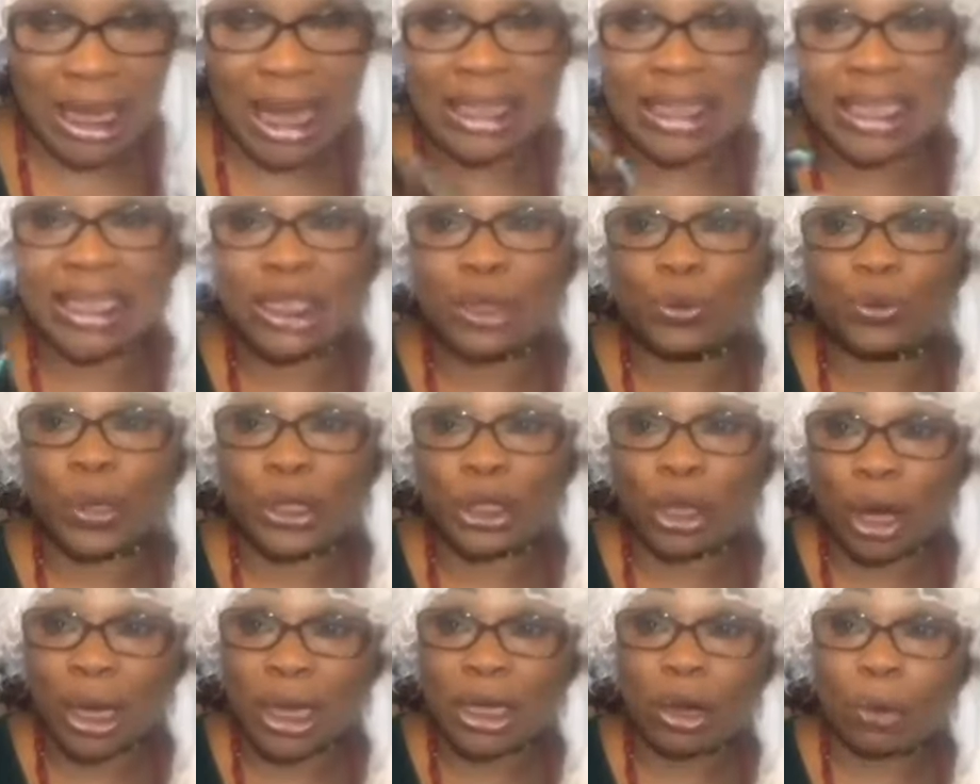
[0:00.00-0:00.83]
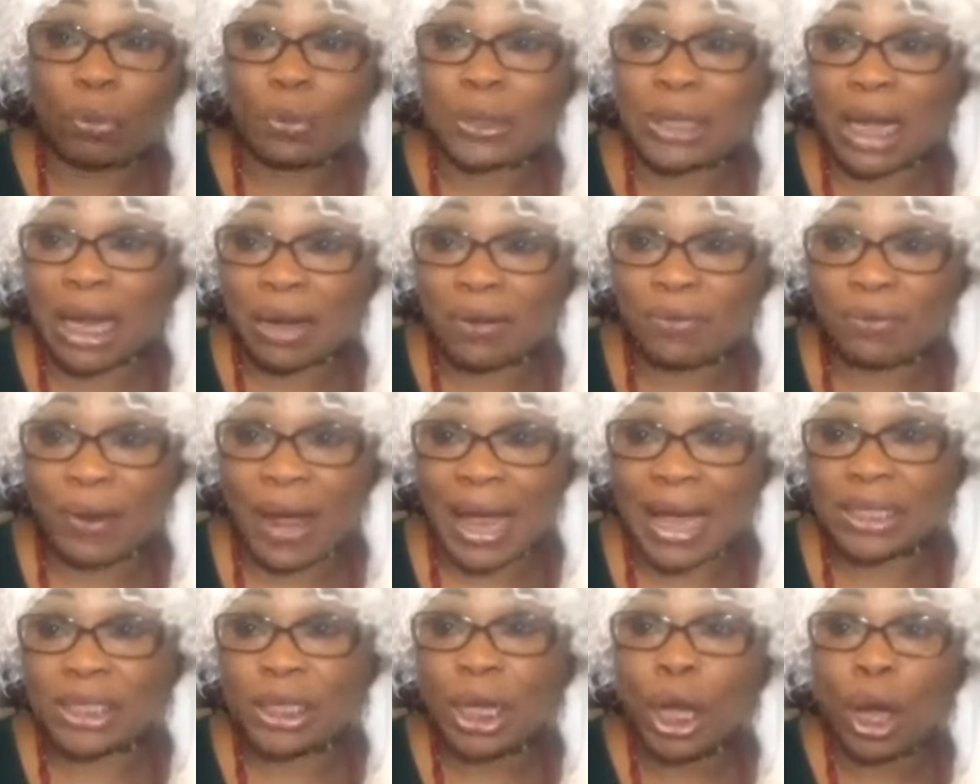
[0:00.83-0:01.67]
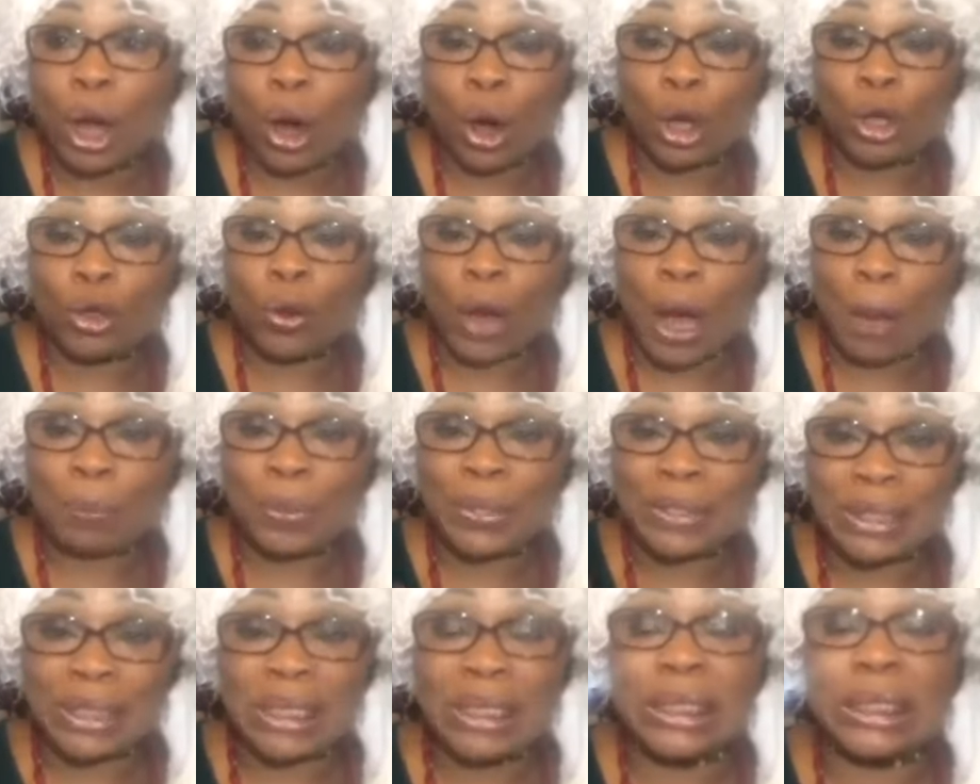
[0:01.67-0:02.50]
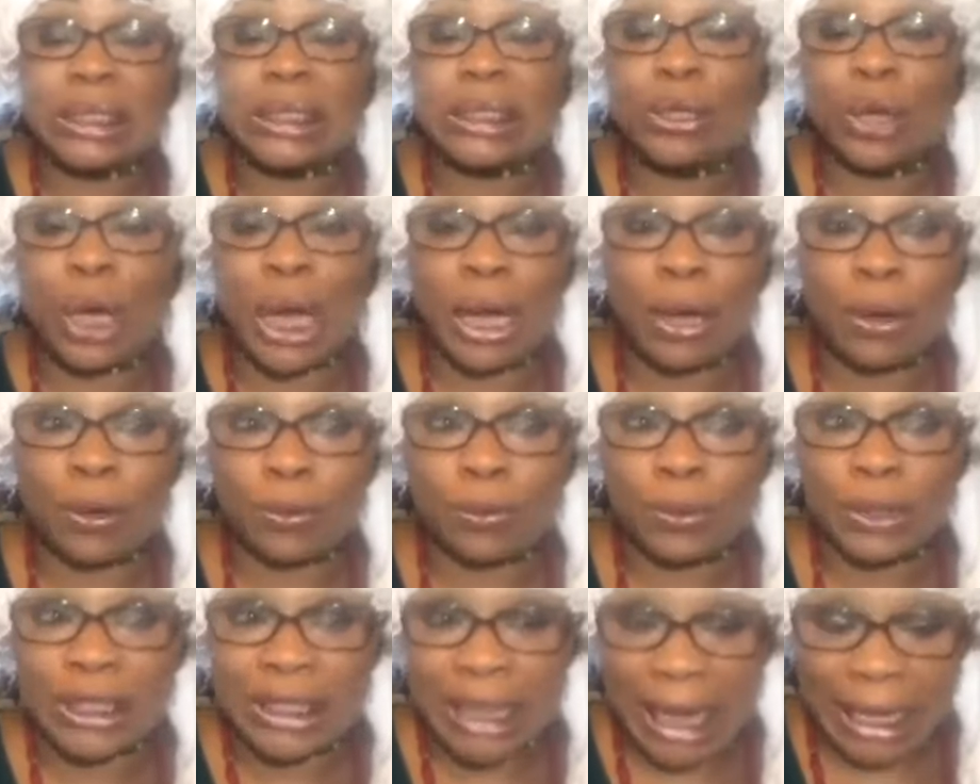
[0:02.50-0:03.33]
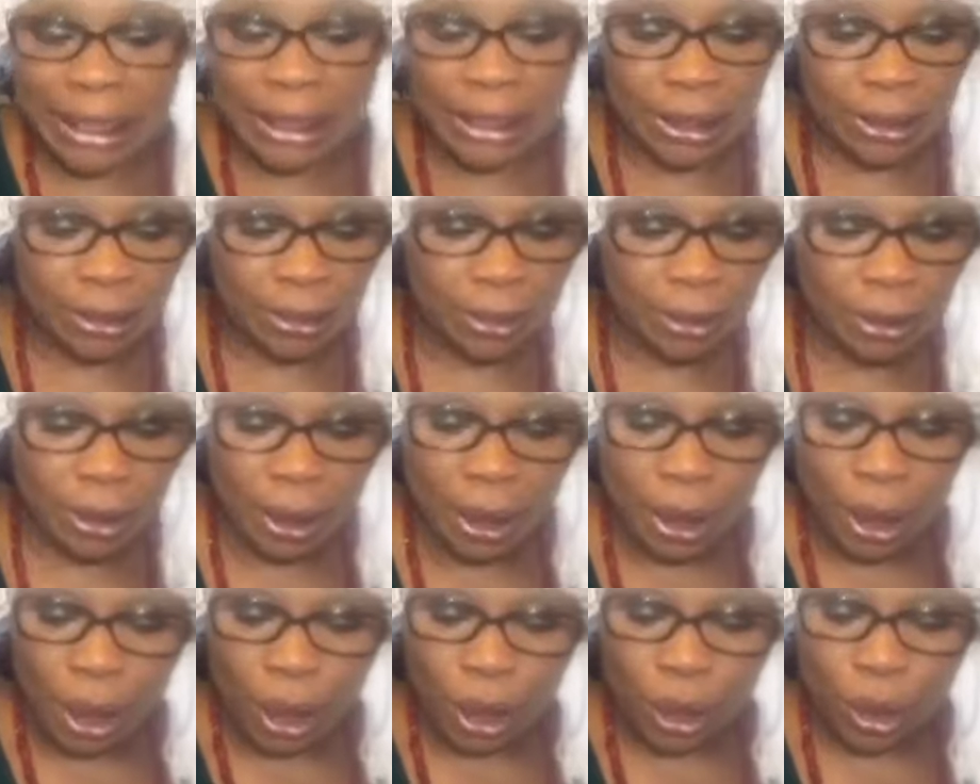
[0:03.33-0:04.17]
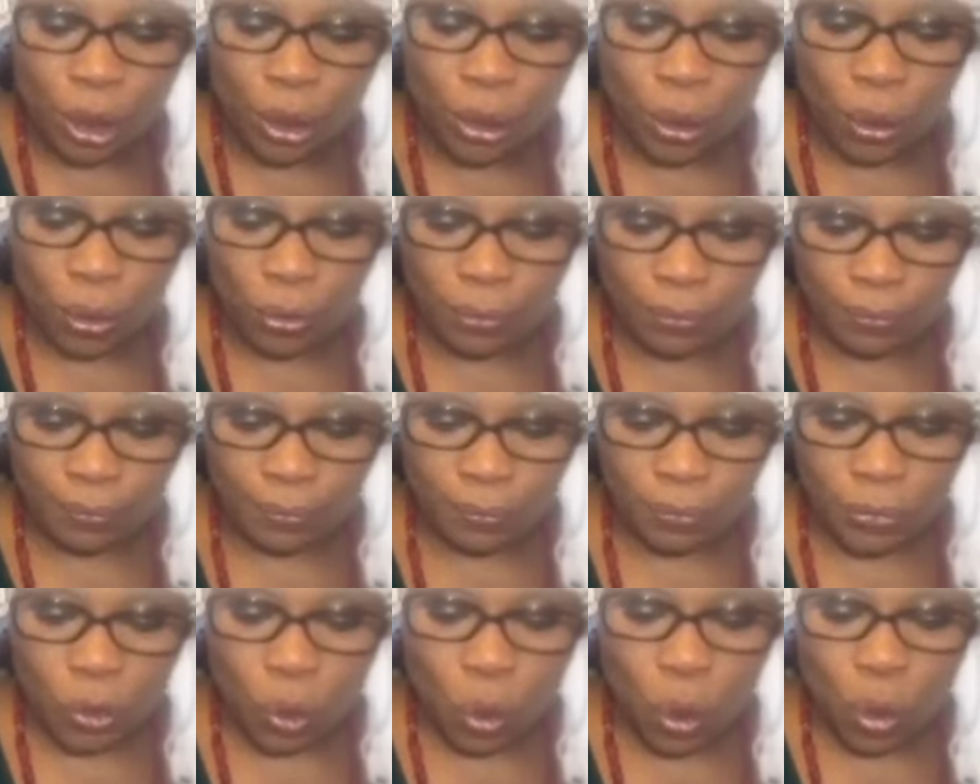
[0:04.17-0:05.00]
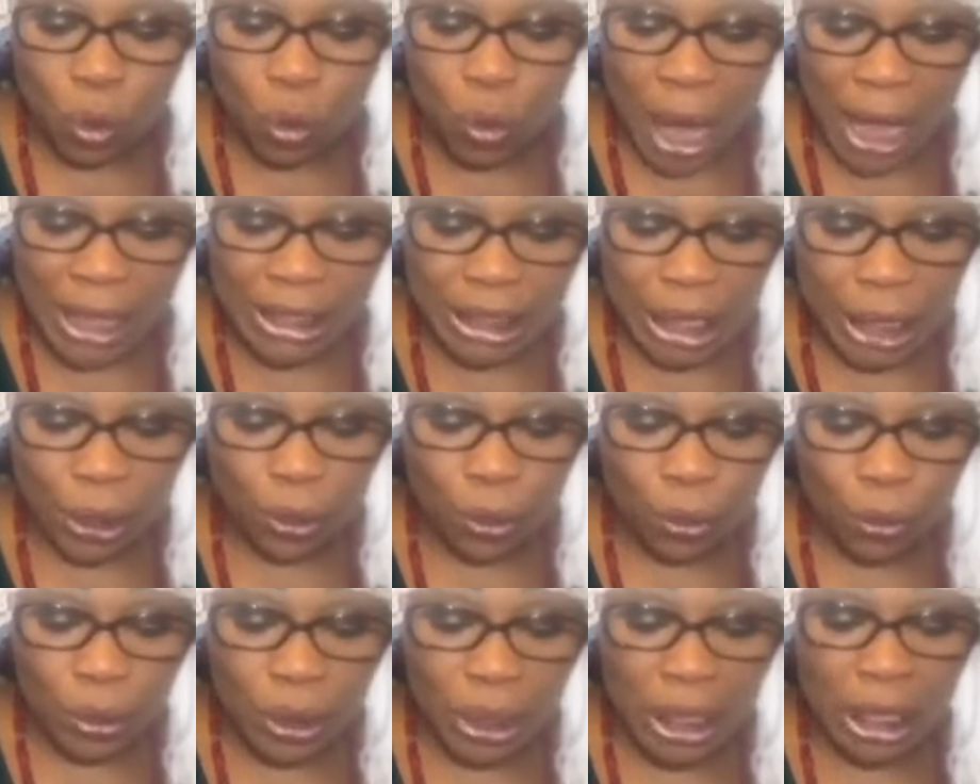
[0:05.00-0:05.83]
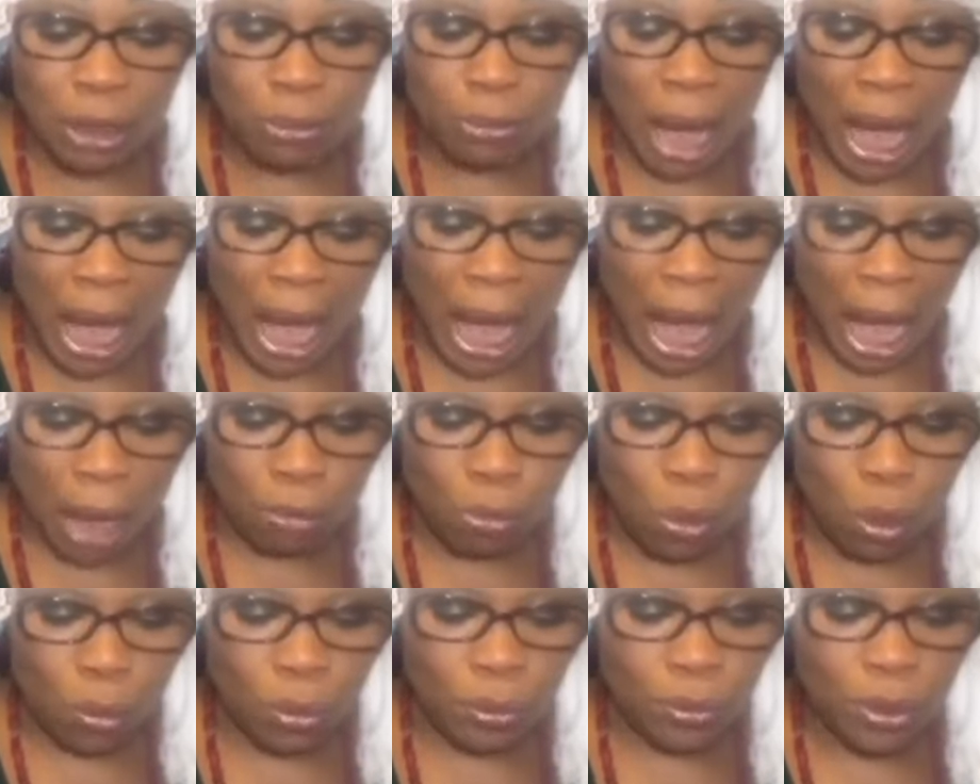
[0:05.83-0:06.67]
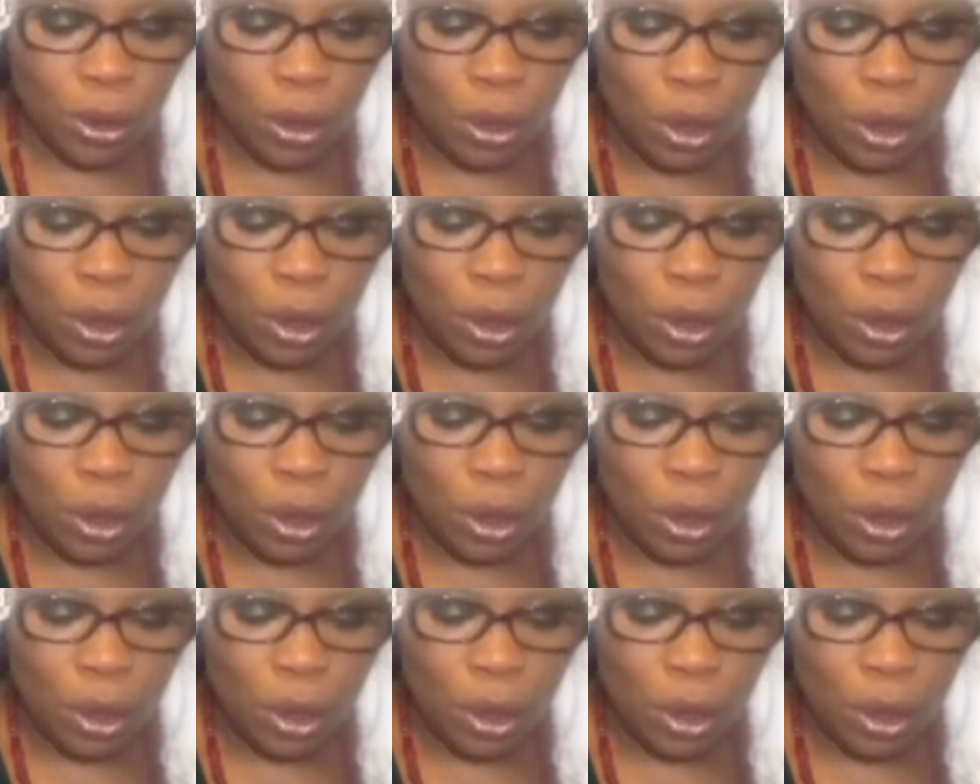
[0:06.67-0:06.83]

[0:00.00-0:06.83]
That is, we're talking of sacrifice or you are appeasing the deity. You know, Ogun Ajero ni Gba Agbo.